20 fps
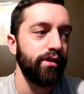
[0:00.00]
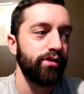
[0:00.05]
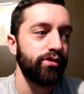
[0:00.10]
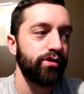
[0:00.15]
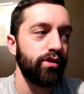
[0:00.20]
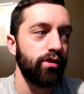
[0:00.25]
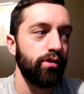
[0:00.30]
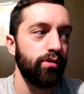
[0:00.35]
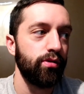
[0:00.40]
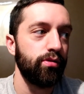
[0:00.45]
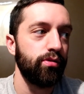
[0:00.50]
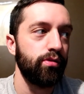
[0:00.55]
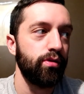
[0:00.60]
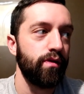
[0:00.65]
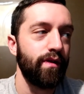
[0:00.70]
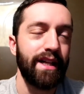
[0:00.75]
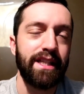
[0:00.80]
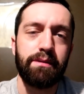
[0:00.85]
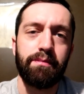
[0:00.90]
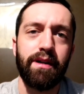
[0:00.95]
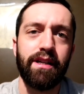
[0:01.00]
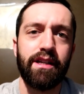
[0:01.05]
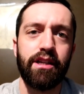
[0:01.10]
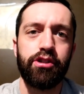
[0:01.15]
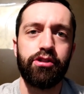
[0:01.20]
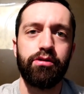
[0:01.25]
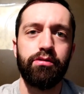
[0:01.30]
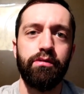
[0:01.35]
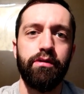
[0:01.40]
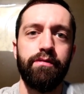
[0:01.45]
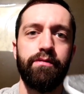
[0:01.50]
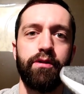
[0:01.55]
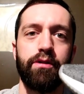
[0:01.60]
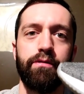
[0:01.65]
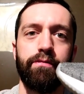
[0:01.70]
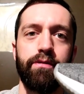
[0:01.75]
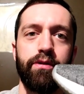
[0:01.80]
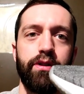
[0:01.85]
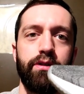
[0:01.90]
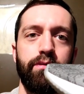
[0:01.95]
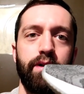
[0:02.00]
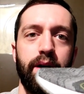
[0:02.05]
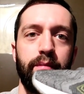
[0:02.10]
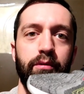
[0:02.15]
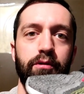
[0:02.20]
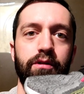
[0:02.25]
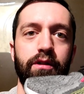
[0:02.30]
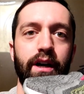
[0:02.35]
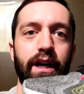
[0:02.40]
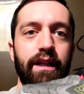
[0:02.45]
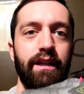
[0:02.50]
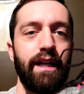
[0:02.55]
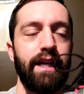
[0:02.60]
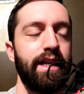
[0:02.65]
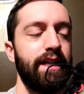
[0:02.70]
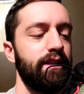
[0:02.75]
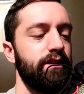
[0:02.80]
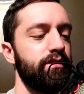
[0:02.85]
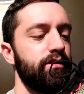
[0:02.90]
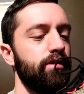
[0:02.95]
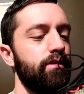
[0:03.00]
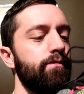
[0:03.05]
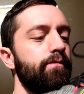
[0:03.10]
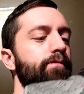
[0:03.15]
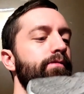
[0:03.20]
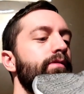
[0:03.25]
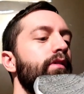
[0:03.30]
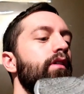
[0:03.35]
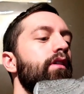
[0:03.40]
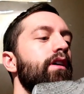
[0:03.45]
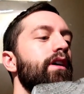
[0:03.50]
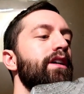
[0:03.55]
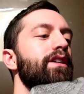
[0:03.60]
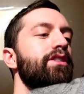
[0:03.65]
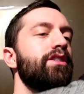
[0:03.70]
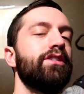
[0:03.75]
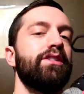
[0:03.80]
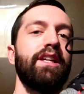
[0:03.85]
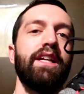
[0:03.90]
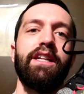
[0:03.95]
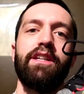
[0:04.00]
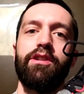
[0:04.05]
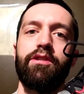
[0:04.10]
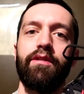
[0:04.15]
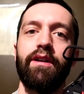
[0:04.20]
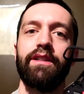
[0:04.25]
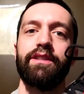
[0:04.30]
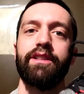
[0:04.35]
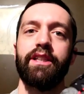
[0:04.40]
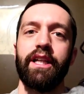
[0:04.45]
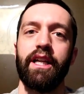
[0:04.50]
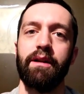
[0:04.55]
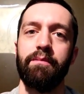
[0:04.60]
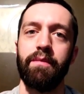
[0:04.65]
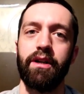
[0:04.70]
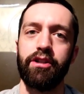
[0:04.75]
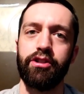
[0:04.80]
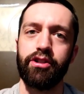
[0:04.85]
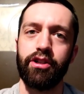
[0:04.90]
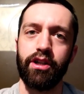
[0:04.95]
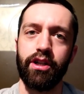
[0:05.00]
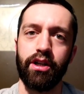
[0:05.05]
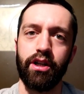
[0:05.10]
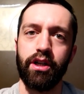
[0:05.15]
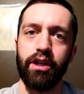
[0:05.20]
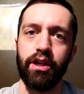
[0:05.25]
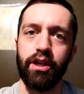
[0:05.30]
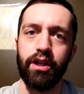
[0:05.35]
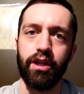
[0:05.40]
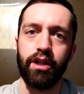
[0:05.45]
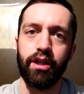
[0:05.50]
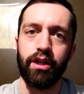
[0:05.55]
So that's my initial review for the Rebel. I like it so far, it's just interesting. I'm not sure